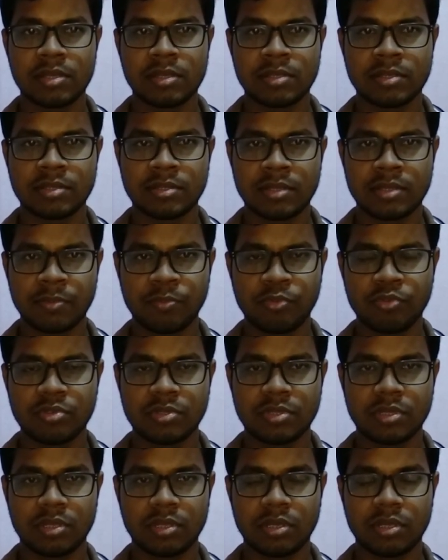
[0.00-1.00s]

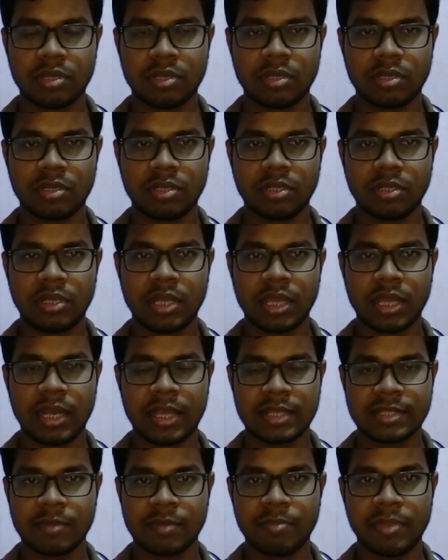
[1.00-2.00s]
Suppose take an
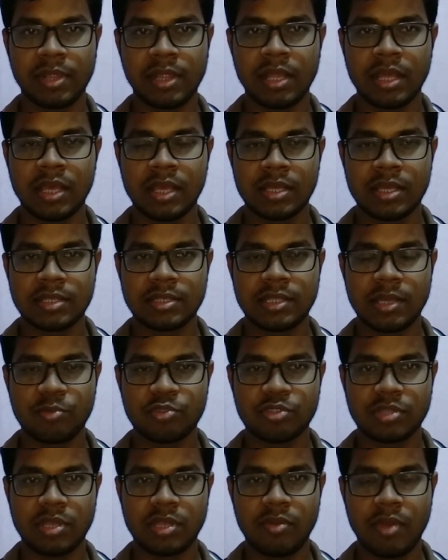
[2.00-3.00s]
example.
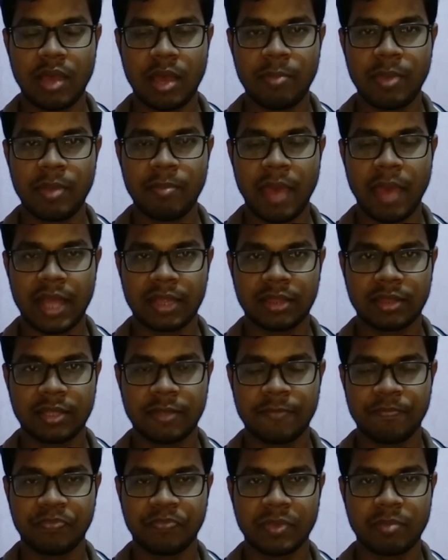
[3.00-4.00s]
Suppose you have a
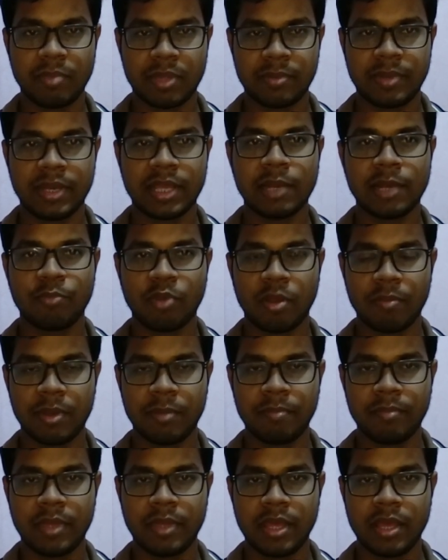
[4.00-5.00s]
mathematical
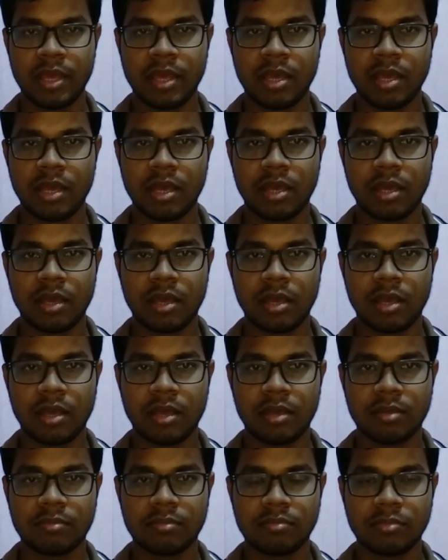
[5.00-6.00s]
problem
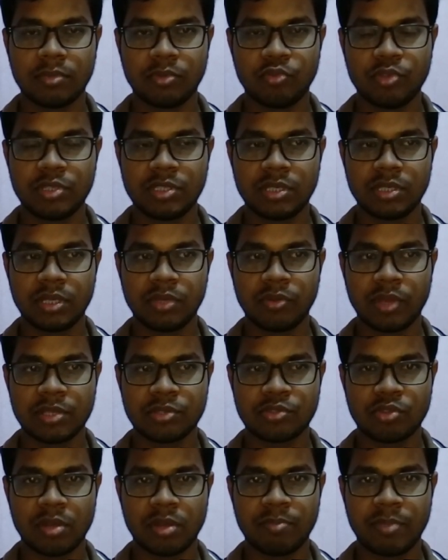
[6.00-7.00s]
which you can
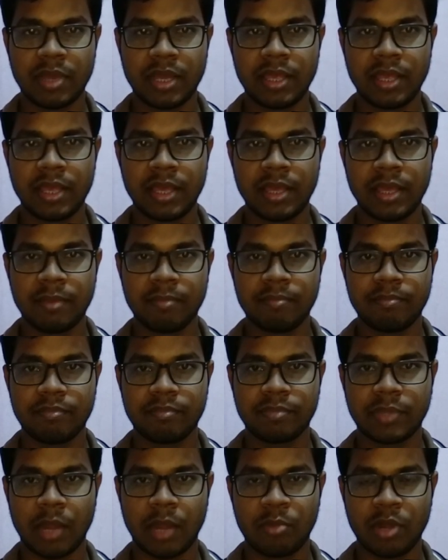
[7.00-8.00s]
solve by a
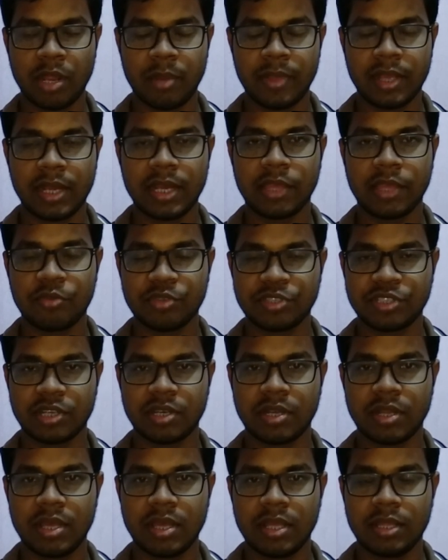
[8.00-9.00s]
thermodynamical
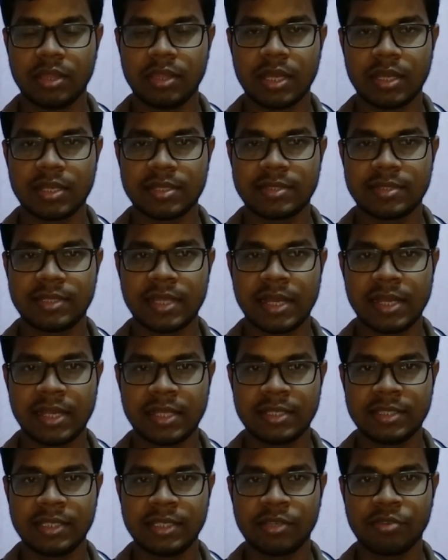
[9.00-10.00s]
equation, that is
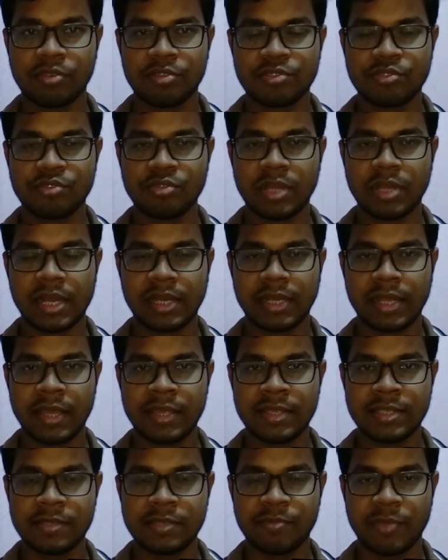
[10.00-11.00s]
delta G equals to delta
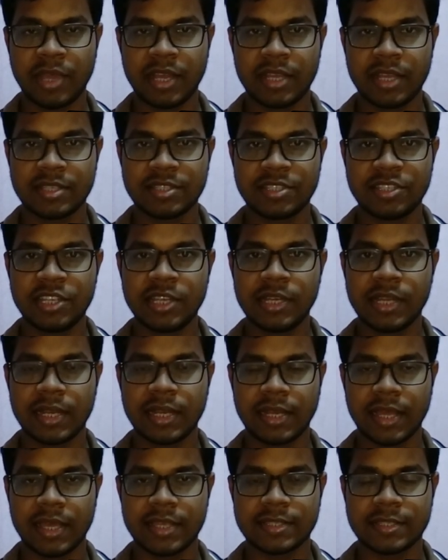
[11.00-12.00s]
H minus T
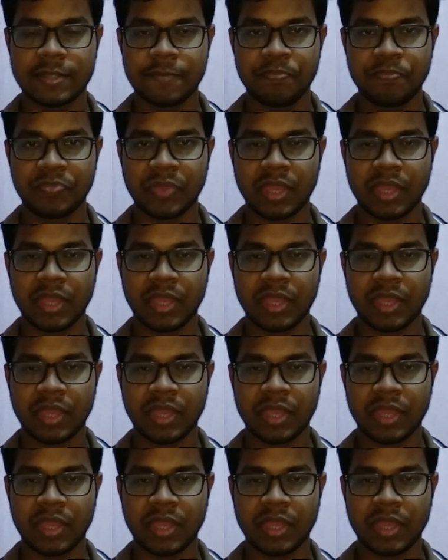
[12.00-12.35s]
delta S.